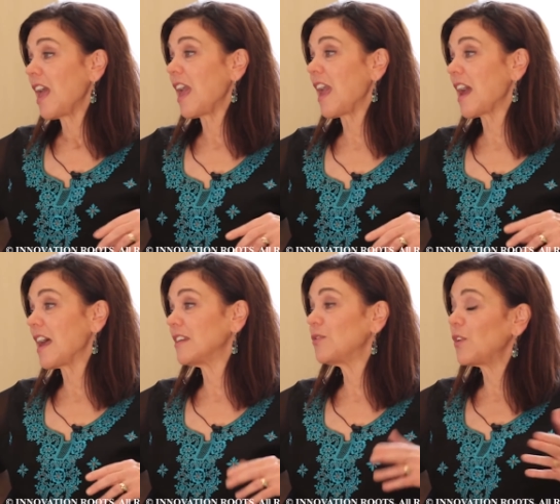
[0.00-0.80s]

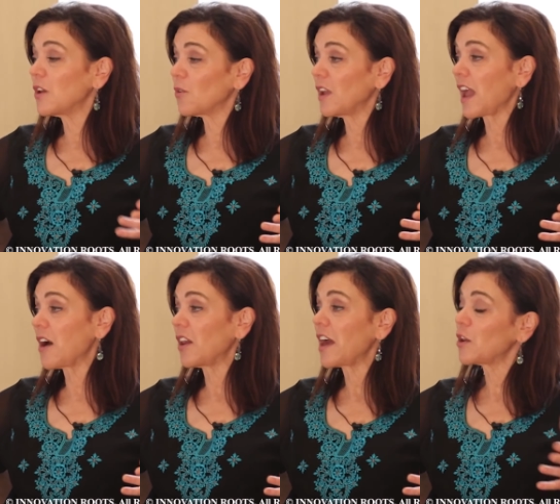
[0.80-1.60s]
and figuring
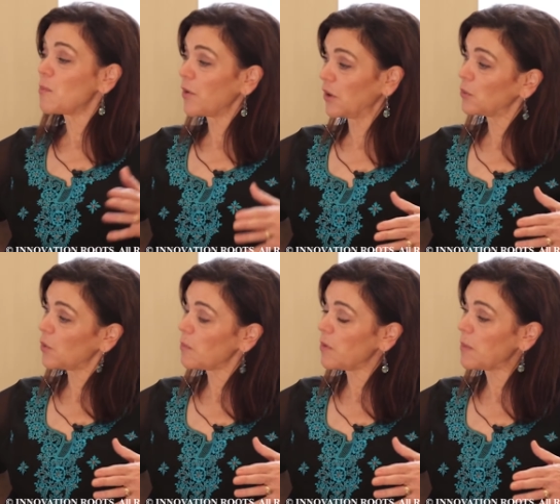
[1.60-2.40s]
out how to build
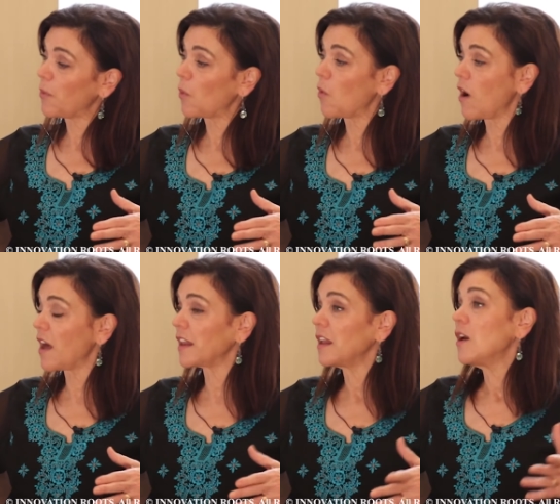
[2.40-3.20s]
what people
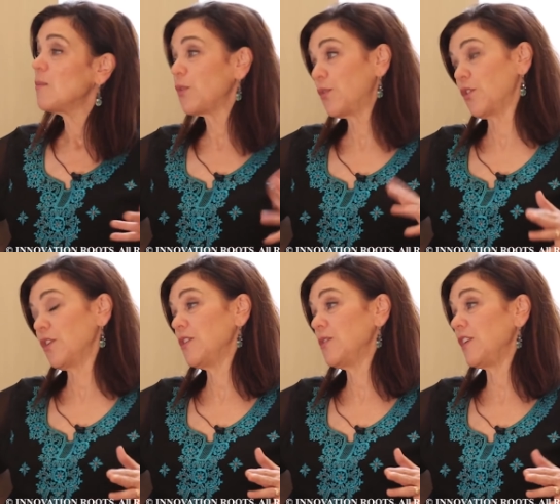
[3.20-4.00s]
want before
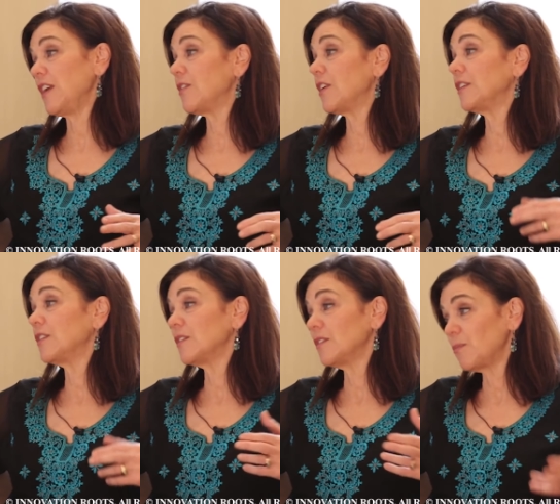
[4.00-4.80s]
you've even
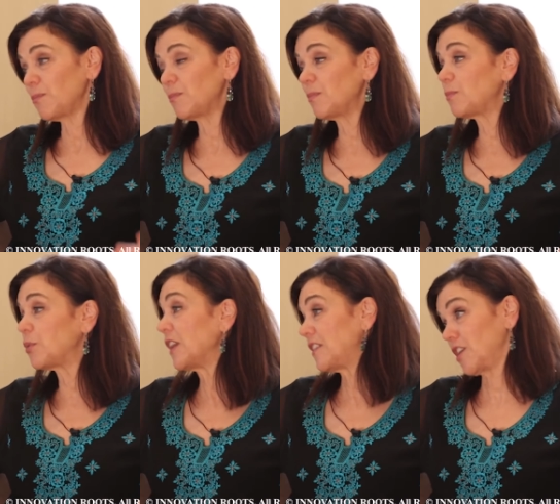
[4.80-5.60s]
put
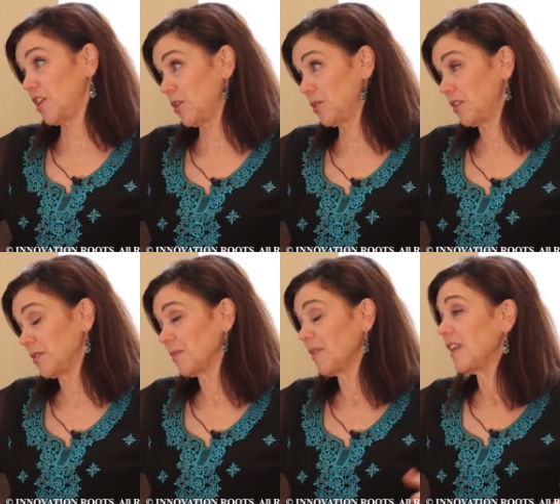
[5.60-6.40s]
it to code.
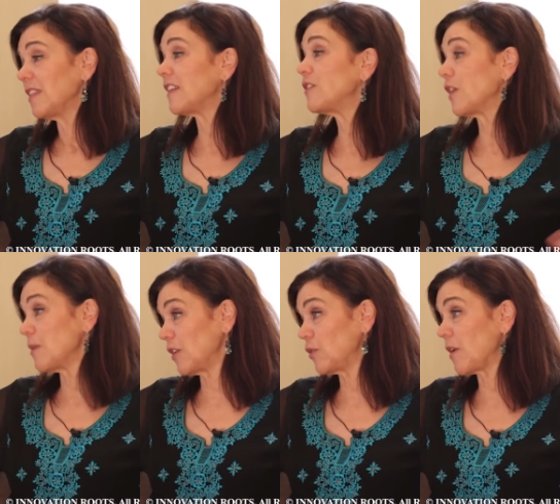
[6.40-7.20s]
That's very
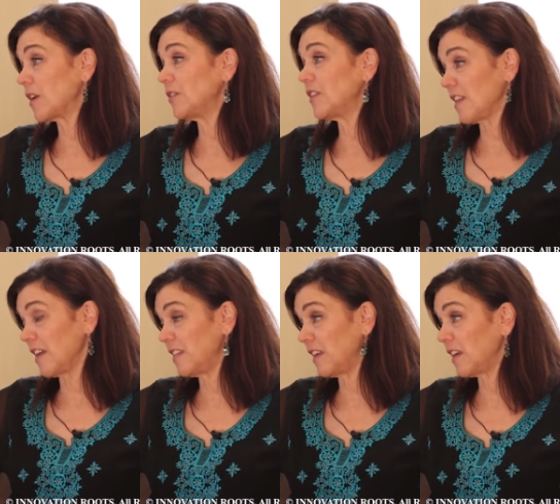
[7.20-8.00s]
much part of design
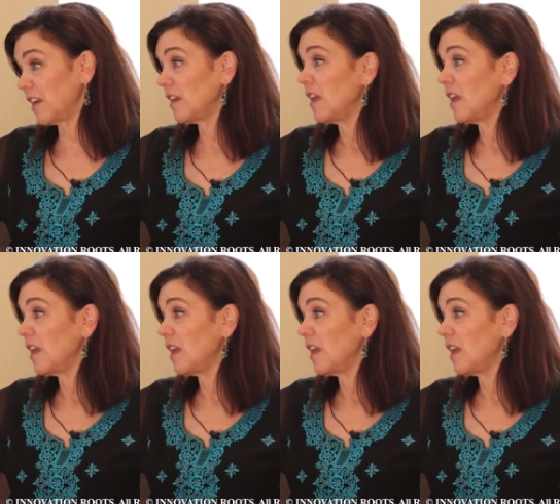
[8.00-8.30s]
thinking.